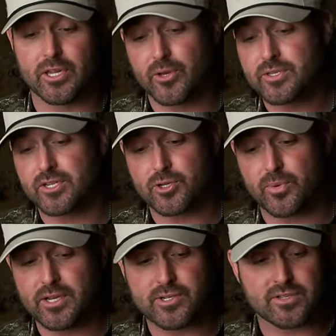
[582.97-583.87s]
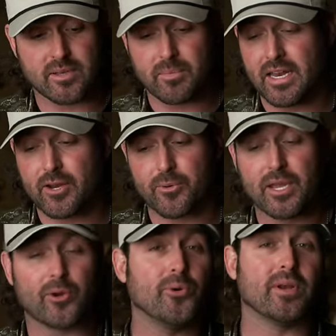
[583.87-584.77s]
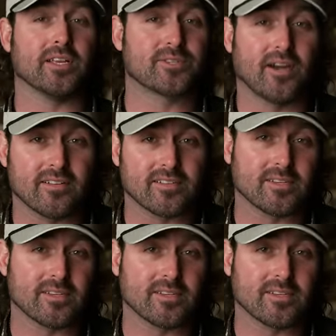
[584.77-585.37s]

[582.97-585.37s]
And in those situations, I mean, I don't care who it is calling.